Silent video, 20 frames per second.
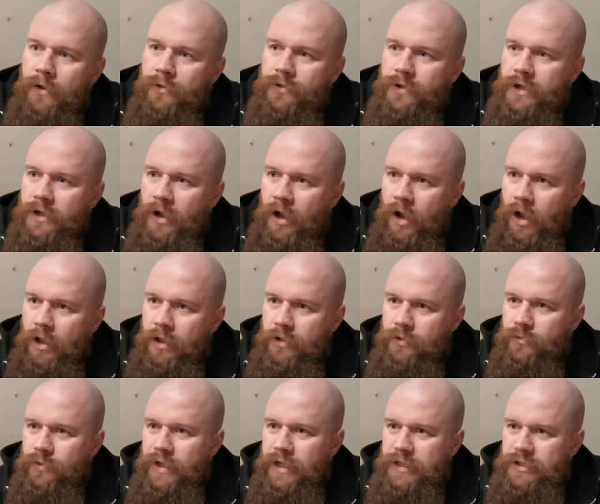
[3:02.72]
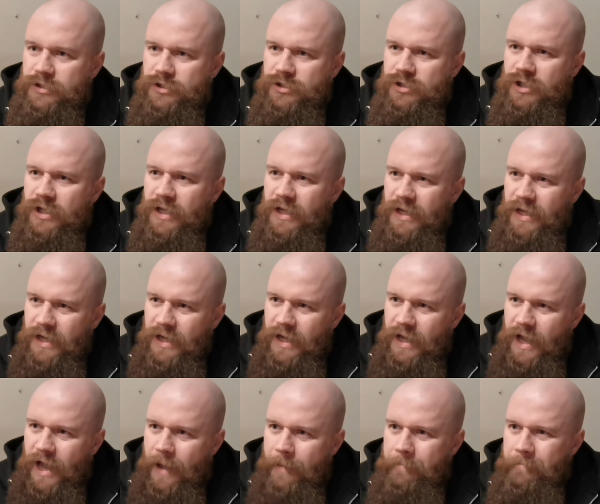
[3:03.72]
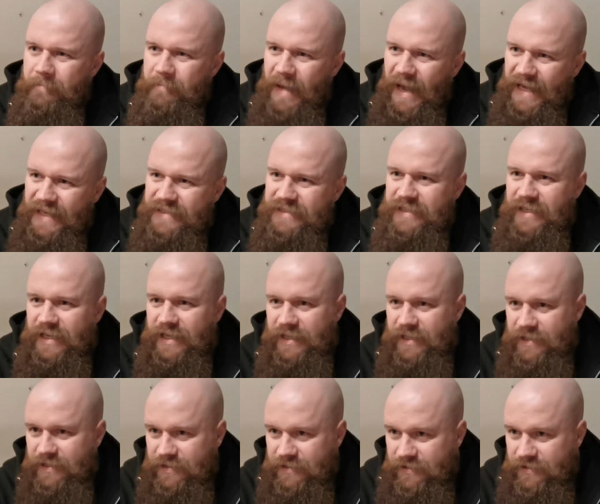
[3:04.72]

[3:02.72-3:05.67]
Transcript: the color is amazing.